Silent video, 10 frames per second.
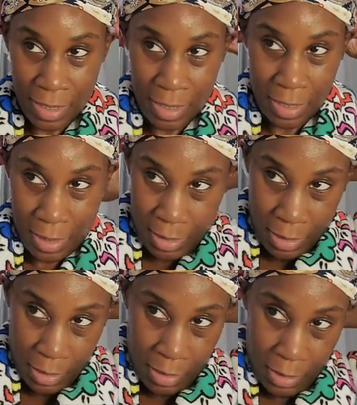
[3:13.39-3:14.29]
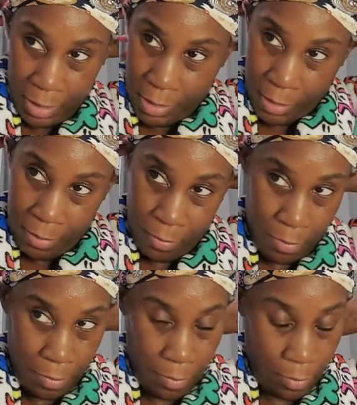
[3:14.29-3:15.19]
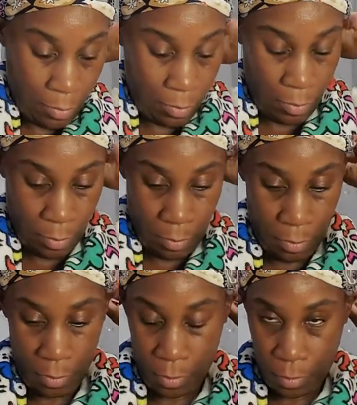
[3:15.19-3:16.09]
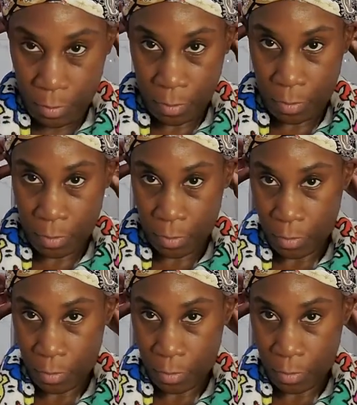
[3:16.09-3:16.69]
(no one is talking)